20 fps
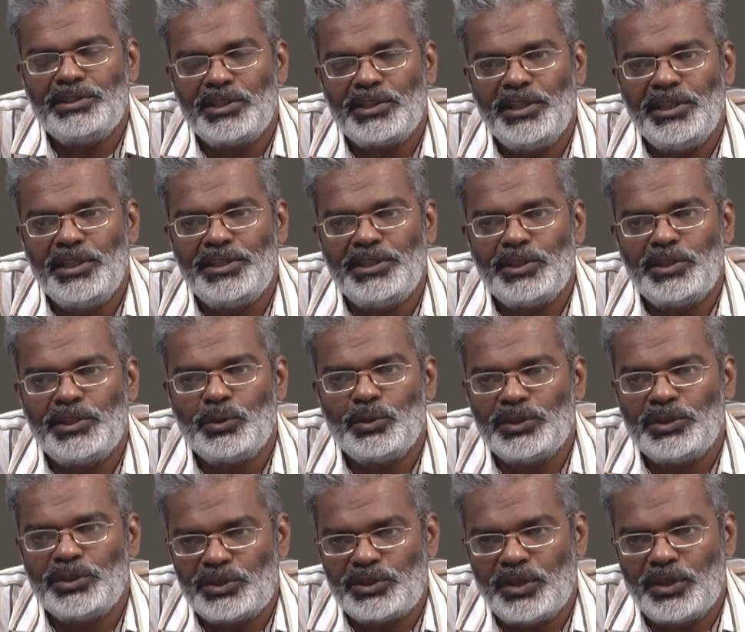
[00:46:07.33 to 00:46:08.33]
related to
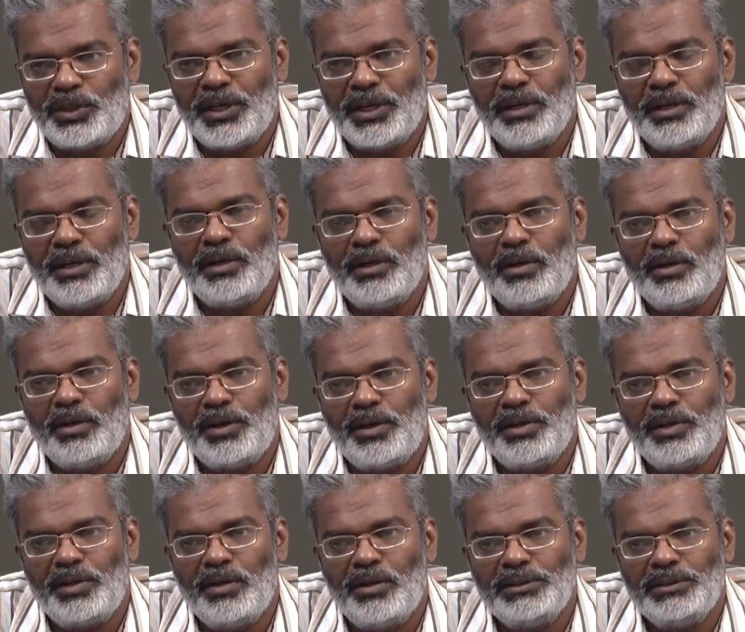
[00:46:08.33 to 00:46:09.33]
historical
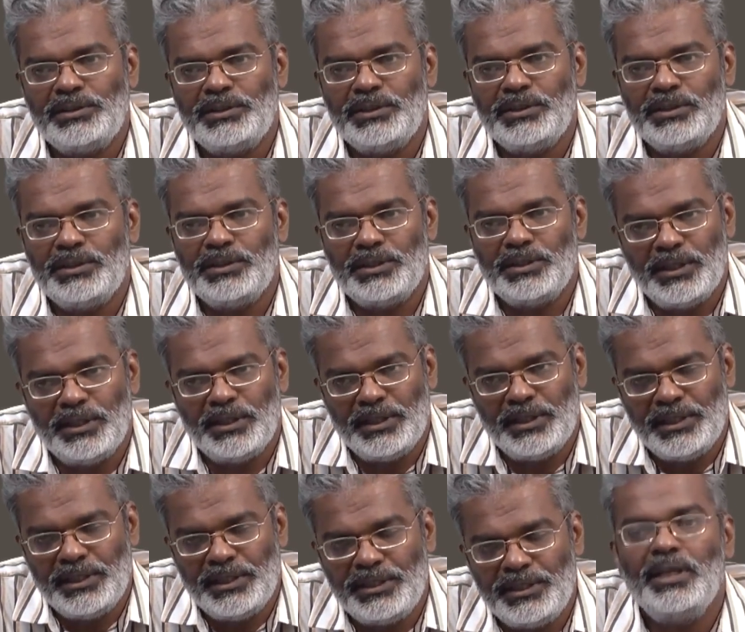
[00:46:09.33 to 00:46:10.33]
archaeology in
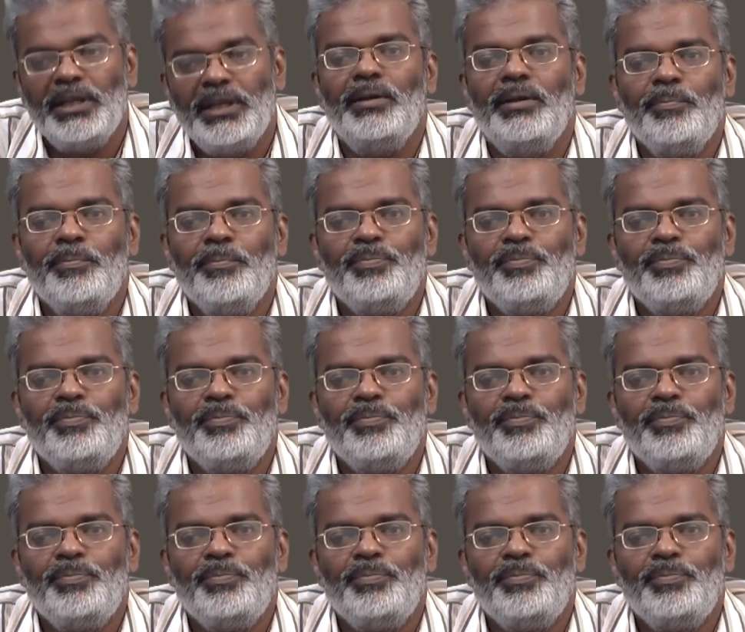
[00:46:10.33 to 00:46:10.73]
India.